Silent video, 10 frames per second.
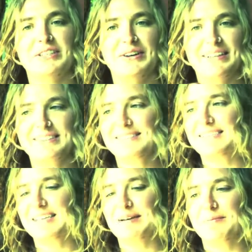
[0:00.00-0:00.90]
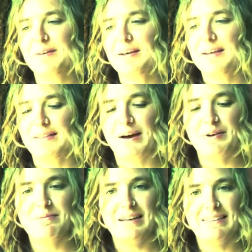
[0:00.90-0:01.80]
you on the stem, that
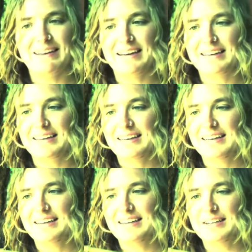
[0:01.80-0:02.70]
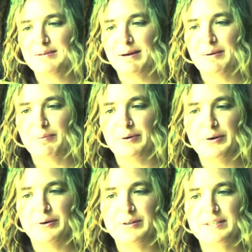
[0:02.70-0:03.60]
would mean like, here's my
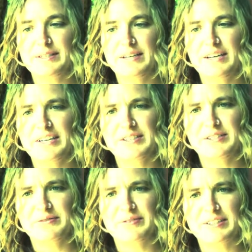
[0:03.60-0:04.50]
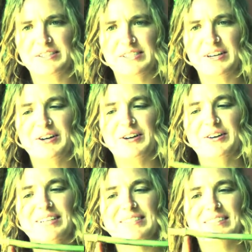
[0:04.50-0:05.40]
root, here's the first node,